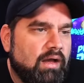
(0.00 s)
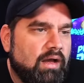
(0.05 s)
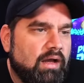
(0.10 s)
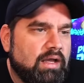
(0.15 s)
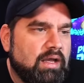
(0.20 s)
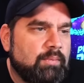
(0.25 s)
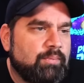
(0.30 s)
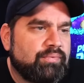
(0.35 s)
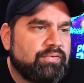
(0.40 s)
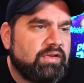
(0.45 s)
A
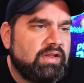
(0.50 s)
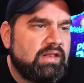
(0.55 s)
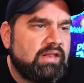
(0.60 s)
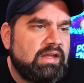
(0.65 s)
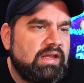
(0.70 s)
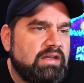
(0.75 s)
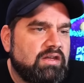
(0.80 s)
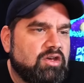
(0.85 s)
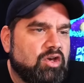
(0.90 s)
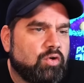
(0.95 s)

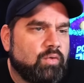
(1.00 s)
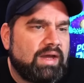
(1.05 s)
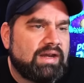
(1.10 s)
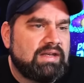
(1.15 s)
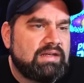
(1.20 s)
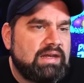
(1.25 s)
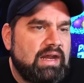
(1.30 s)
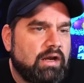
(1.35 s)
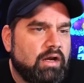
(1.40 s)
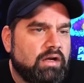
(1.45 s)
completely
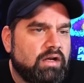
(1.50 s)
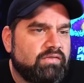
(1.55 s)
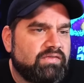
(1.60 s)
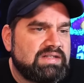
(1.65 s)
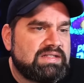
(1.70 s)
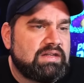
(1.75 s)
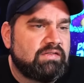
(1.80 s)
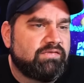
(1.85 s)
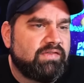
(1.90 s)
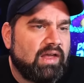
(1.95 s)
incorrect narrative
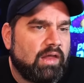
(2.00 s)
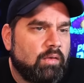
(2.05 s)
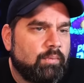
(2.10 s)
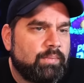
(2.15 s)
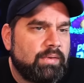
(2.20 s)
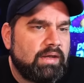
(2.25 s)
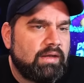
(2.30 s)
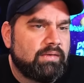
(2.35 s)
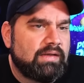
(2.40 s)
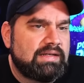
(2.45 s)
is
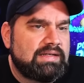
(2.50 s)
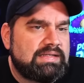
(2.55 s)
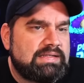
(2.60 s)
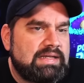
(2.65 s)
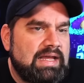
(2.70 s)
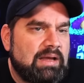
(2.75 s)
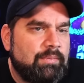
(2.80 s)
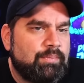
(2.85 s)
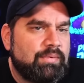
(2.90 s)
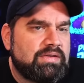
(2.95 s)
developing that
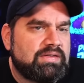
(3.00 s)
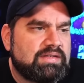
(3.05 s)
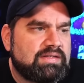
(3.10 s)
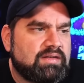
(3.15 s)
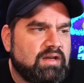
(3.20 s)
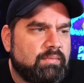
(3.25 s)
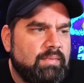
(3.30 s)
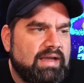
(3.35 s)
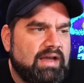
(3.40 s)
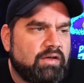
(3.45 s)
Depp is
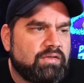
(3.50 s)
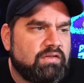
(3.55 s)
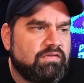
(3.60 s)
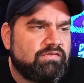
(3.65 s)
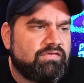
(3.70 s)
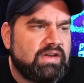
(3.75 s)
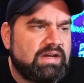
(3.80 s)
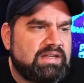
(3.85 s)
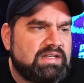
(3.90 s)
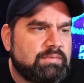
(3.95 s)
somehow the
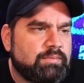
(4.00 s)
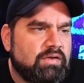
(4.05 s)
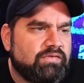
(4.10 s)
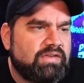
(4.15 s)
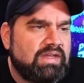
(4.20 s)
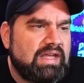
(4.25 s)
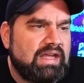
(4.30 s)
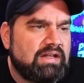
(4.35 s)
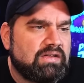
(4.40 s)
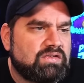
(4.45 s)
victim
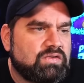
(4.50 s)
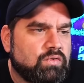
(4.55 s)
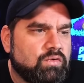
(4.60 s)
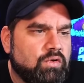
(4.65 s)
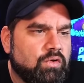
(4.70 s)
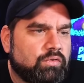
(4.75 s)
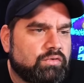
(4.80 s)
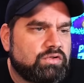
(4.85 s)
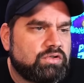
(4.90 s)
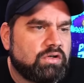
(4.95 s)
of cancel
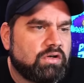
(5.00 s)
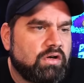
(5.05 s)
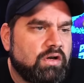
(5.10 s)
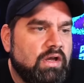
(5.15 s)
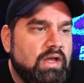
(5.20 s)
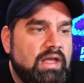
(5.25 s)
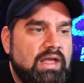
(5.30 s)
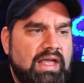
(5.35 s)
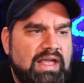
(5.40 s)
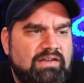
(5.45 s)
culture,
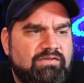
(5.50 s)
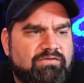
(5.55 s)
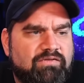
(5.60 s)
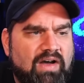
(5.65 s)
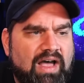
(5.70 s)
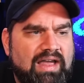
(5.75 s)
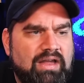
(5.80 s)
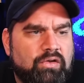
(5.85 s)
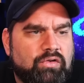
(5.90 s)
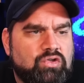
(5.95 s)
a
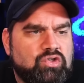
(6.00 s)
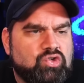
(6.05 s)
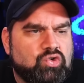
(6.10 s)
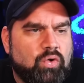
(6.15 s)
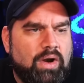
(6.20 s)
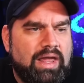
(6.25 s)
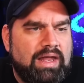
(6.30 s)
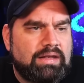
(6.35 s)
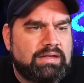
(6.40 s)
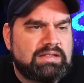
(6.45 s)
vile
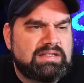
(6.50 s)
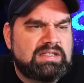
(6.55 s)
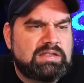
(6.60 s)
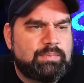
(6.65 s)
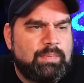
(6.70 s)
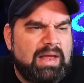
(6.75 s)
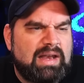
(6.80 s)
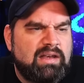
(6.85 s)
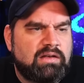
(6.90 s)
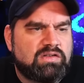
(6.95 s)
trend
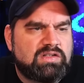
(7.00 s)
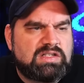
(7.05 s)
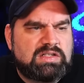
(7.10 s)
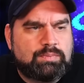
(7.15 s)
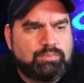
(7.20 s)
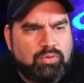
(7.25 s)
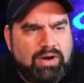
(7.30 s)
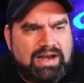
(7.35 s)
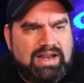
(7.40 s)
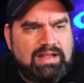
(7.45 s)

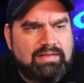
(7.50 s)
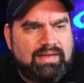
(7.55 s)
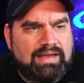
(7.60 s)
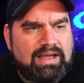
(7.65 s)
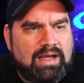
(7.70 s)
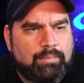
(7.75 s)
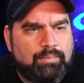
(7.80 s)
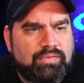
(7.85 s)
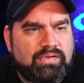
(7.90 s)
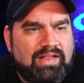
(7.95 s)
spreading
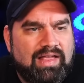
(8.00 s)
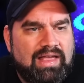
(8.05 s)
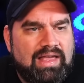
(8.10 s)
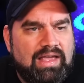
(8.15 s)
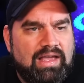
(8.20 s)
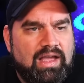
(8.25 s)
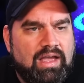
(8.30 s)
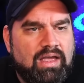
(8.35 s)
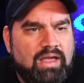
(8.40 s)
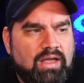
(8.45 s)
like a
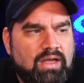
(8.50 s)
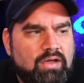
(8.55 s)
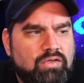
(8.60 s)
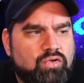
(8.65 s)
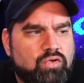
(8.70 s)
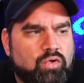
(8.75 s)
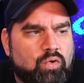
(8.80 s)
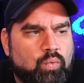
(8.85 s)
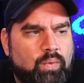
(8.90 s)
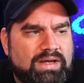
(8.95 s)
plague
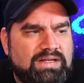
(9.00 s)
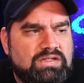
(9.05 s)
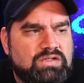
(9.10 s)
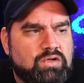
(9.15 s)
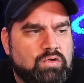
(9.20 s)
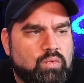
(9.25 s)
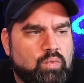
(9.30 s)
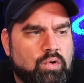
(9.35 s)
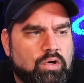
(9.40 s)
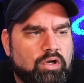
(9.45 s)
through the
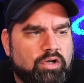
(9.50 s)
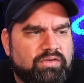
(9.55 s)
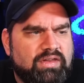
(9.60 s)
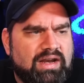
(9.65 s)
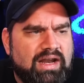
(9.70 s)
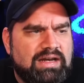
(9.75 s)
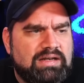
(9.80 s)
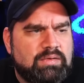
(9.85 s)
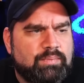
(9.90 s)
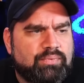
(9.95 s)
Western world
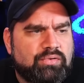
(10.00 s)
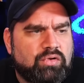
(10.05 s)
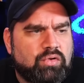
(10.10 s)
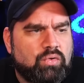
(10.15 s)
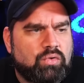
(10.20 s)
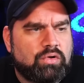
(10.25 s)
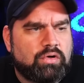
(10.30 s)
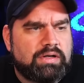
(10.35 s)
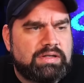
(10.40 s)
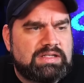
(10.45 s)
that I
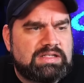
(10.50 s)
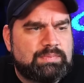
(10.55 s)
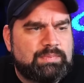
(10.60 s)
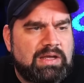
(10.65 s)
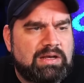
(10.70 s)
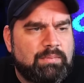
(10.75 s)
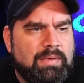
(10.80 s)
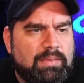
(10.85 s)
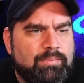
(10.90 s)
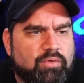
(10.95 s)
deplore and
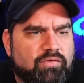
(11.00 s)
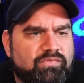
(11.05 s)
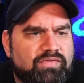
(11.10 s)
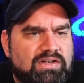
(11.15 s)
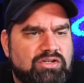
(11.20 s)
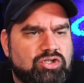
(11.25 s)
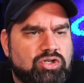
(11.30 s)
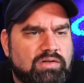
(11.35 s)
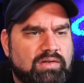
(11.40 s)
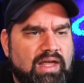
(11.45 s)
spend my
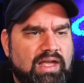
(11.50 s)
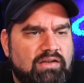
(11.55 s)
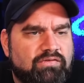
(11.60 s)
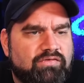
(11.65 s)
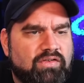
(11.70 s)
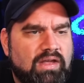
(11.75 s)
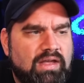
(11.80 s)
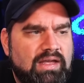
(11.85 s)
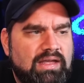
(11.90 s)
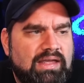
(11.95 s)
professional
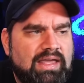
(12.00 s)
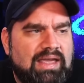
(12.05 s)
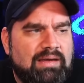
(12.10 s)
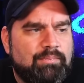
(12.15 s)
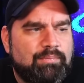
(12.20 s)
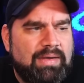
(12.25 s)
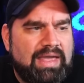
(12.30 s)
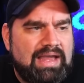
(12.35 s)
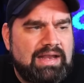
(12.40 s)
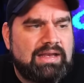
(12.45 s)
life
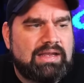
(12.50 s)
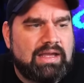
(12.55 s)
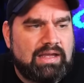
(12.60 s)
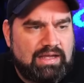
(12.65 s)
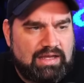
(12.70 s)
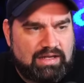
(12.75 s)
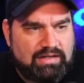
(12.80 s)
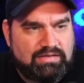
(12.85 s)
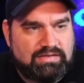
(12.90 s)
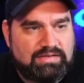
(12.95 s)
campaigning
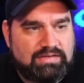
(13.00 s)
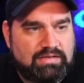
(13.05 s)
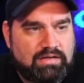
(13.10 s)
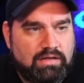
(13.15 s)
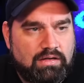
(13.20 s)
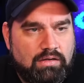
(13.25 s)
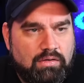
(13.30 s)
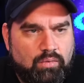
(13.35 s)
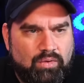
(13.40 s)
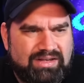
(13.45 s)
against.
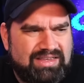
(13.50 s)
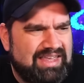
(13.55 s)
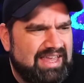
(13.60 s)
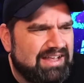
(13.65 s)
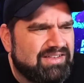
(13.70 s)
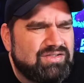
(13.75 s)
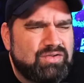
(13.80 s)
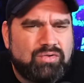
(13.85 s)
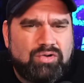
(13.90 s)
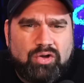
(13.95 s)
What,
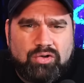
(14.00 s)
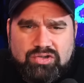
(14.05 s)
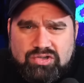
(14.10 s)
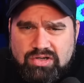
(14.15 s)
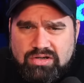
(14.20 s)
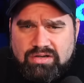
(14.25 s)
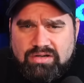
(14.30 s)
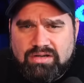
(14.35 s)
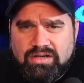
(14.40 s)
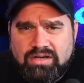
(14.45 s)
cancel
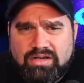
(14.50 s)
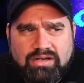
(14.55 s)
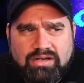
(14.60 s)
culture?